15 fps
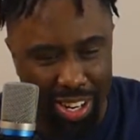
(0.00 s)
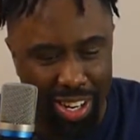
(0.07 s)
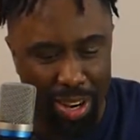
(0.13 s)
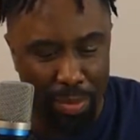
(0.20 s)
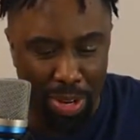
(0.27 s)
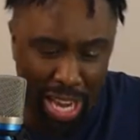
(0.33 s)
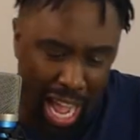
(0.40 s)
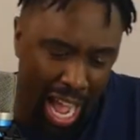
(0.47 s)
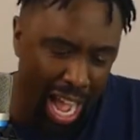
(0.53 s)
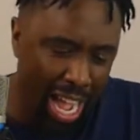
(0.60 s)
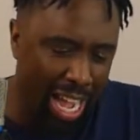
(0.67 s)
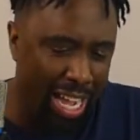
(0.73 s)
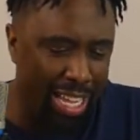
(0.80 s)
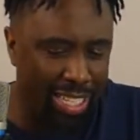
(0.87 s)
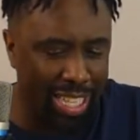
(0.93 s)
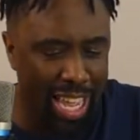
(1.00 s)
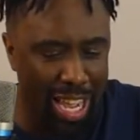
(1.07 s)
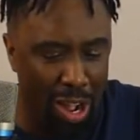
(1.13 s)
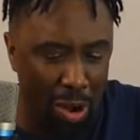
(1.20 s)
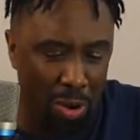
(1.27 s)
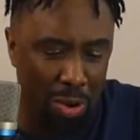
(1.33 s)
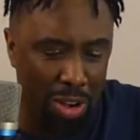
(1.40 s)
But nah, it's like
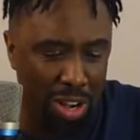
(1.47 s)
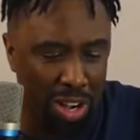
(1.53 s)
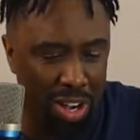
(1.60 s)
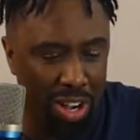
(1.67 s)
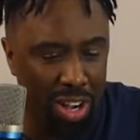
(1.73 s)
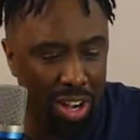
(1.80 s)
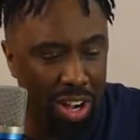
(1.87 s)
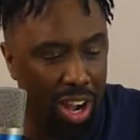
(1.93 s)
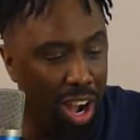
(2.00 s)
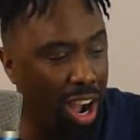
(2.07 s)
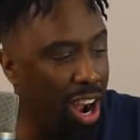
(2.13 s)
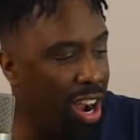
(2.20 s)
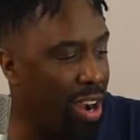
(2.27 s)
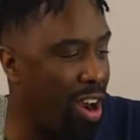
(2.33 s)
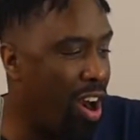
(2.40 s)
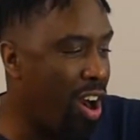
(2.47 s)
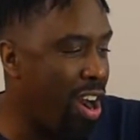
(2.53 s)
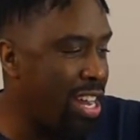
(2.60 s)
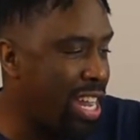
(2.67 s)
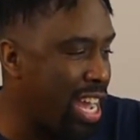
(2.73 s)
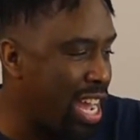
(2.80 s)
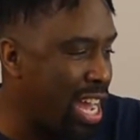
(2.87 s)
all right,
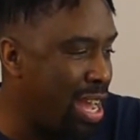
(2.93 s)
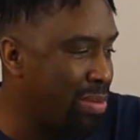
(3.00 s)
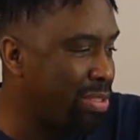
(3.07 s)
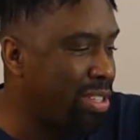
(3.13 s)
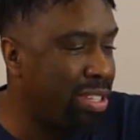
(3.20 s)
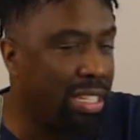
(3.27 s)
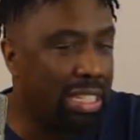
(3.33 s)
hard times.